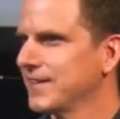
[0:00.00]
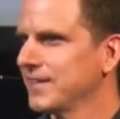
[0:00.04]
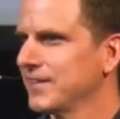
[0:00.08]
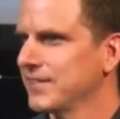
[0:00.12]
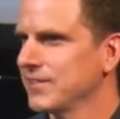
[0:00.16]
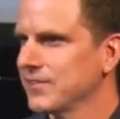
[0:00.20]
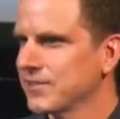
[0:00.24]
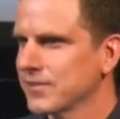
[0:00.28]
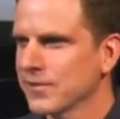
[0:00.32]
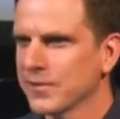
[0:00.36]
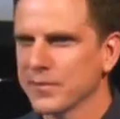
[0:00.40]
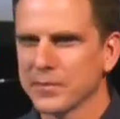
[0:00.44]

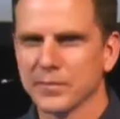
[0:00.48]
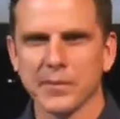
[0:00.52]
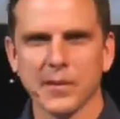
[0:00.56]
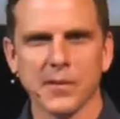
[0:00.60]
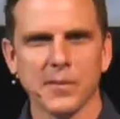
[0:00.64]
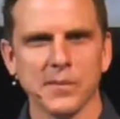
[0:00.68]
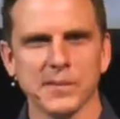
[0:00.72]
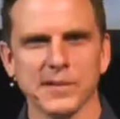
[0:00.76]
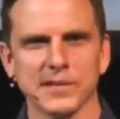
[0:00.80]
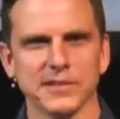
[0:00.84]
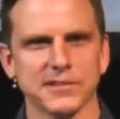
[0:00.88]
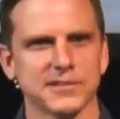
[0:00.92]
These are the
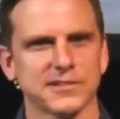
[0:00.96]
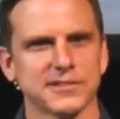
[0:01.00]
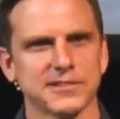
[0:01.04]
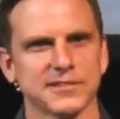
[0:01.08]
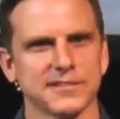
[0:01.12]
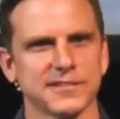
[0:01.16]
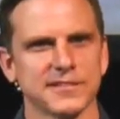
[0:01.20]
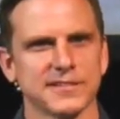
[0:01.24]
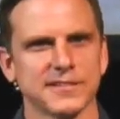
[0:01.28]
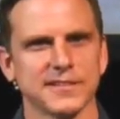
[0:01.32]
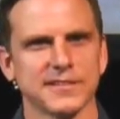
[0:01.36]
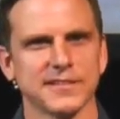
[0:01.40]
moments
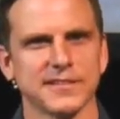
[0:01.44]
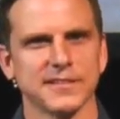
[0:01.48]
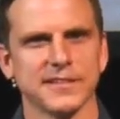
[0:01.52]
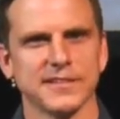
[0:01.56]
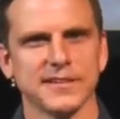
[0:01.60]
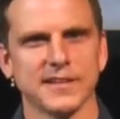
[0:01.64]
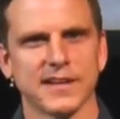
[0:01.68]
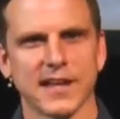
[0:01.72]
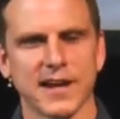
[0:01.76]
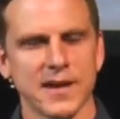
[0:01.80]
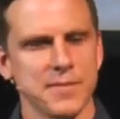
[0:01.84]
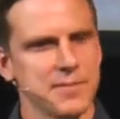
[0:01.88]

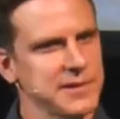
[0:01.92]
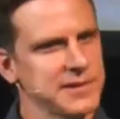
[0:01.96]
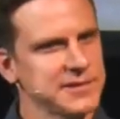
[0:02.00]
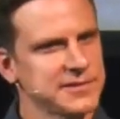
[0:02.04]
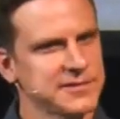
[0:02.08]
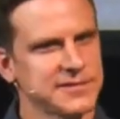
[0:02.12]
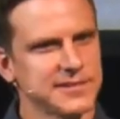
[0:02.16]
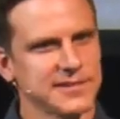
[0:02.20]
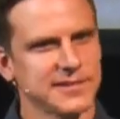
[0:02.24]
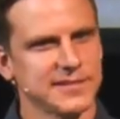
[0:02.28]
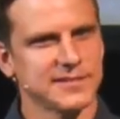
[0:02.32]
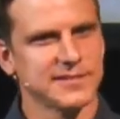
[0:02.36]
and I
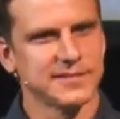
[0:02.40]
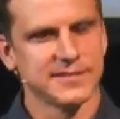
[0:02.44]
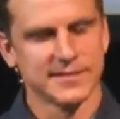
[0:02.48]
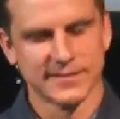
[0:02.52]
missed it.